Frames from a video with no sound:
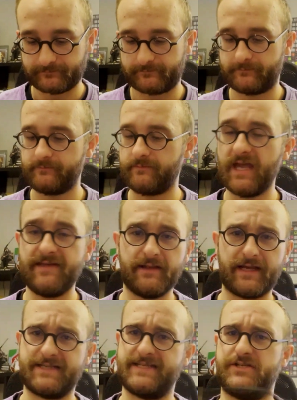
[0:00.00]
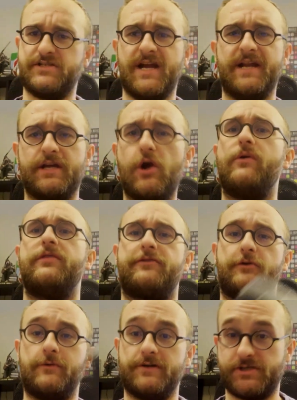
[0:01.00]
And then, like I said, just kind of going through and
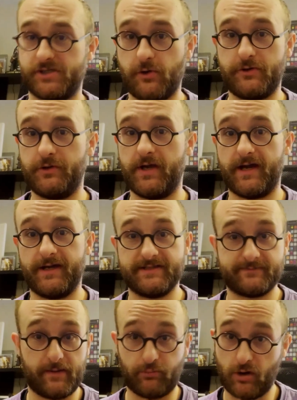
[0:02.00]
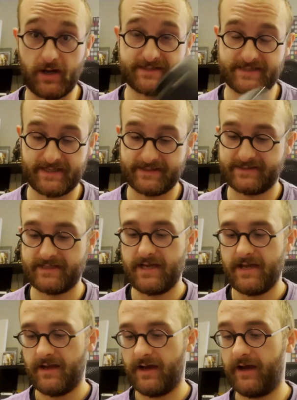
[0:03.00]
showing you guys my process
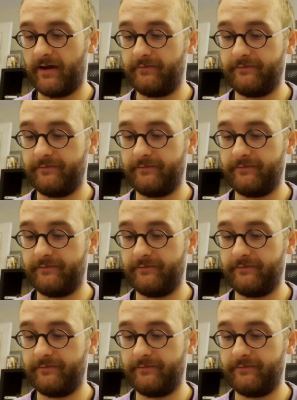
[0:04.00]
of,